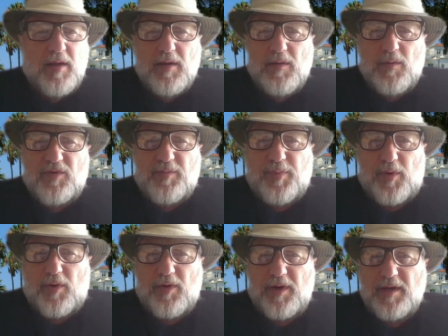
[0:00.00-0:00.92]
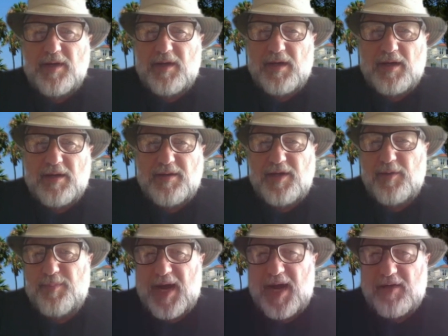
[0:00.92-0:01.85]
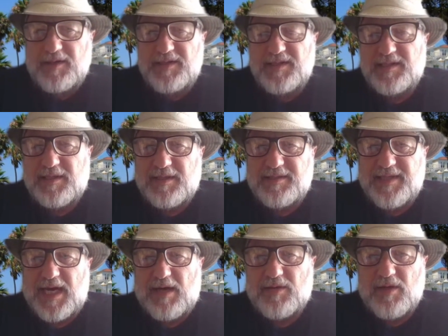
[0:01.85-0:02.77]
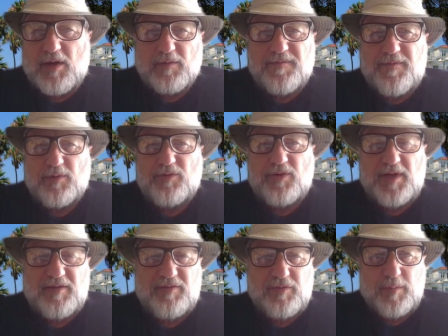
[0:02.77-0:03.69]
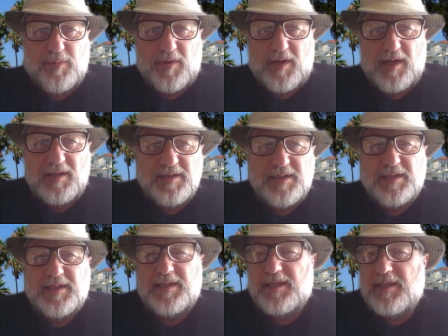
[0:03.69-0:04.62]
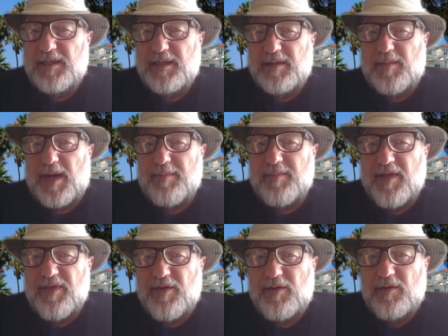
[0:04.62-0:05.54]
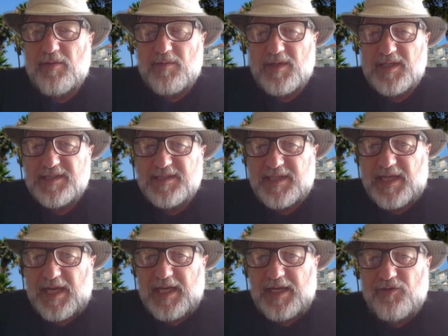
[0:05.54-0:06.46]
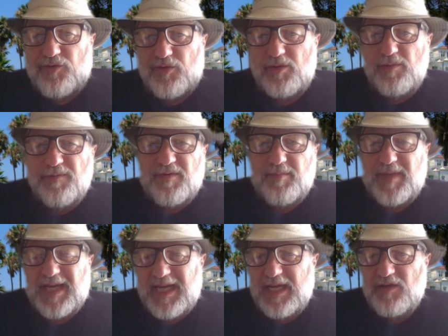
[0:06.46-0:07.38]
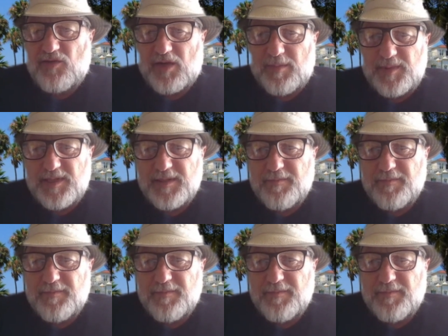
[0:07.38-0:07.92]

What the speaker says: was born near Paris in a town called Fontenay-sous-Bois. My mother was a Jew from Egypt.